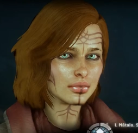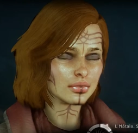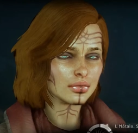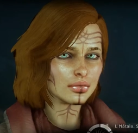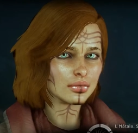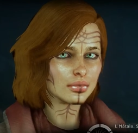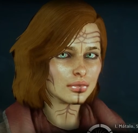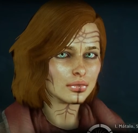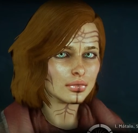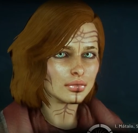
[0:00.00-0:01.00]

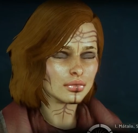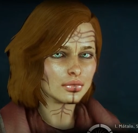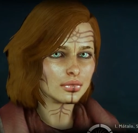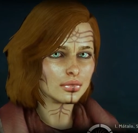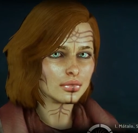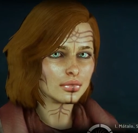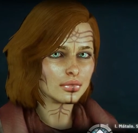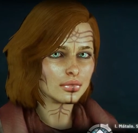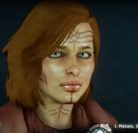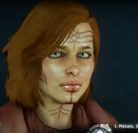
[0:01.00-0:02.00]

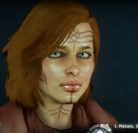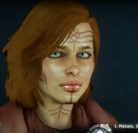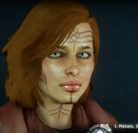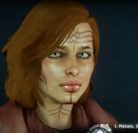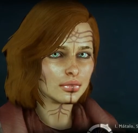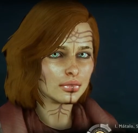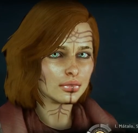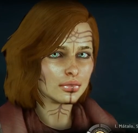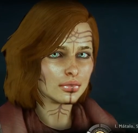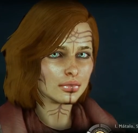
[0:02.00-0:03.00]

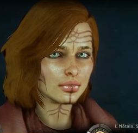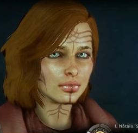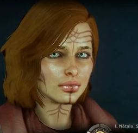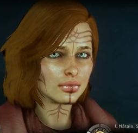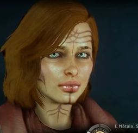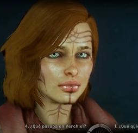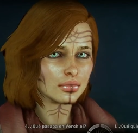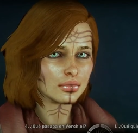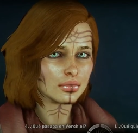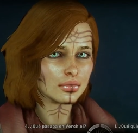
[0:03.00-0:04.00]

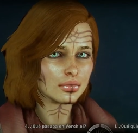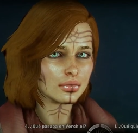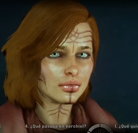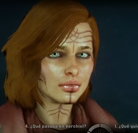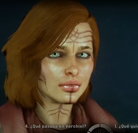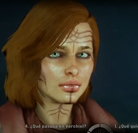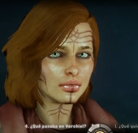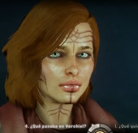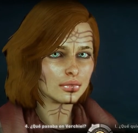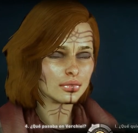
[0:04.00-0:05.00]

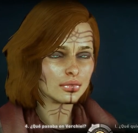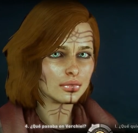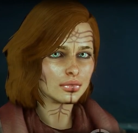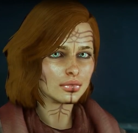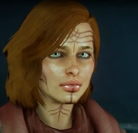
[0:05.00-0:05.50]
No one is speaking in this clip.